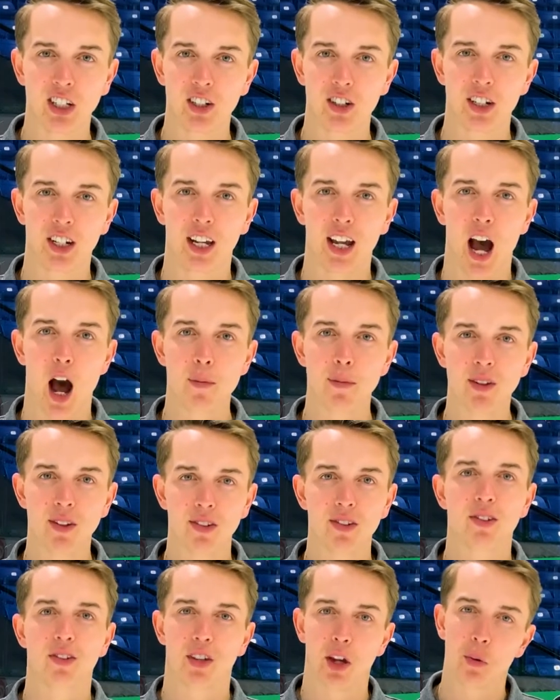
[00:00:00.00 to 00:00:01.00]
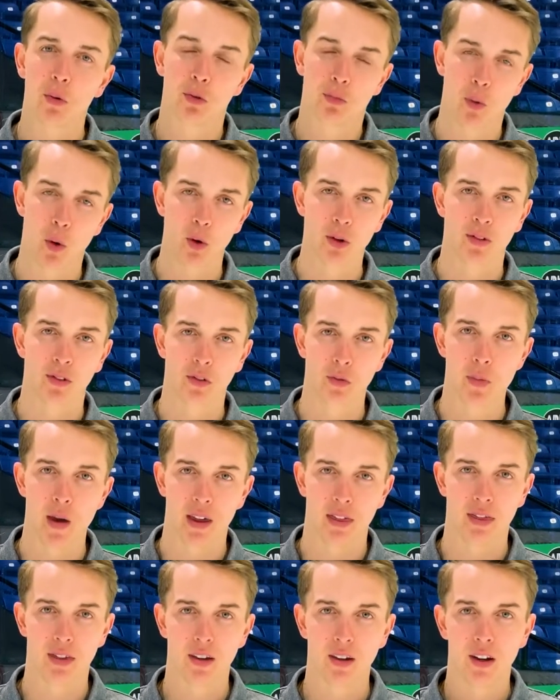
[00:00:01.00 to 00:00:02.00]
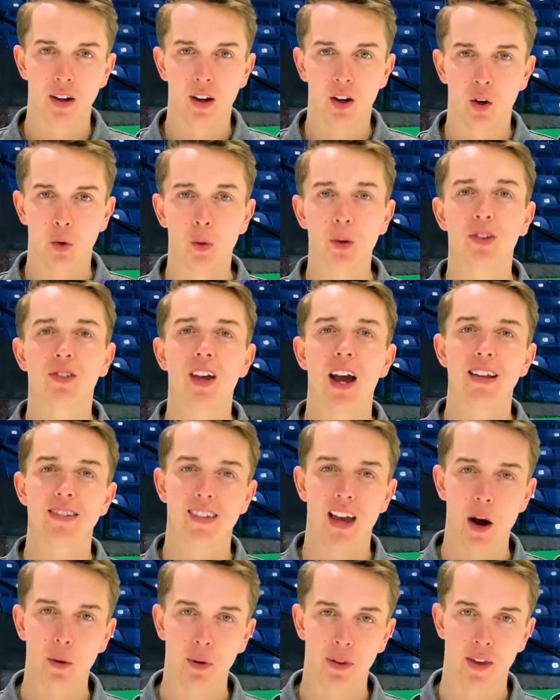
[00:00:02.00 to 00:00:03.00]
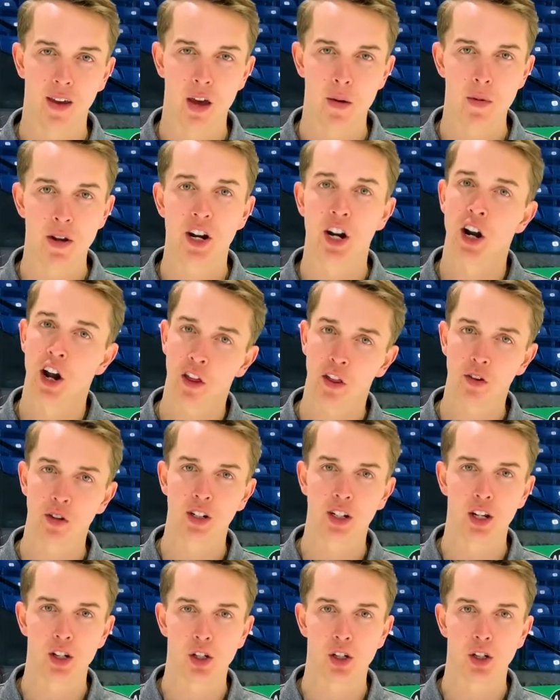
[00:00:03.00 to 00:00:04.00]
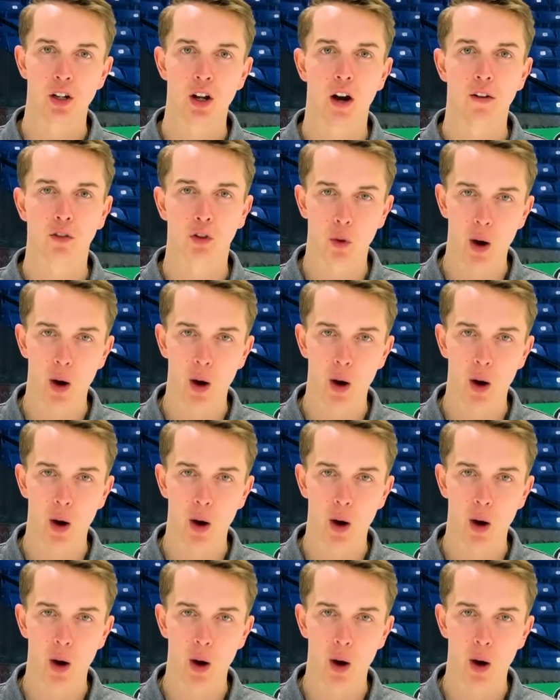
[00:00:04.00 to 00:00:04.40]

Clinton Comets, it was Borden Smith. We sat down with him in another edition of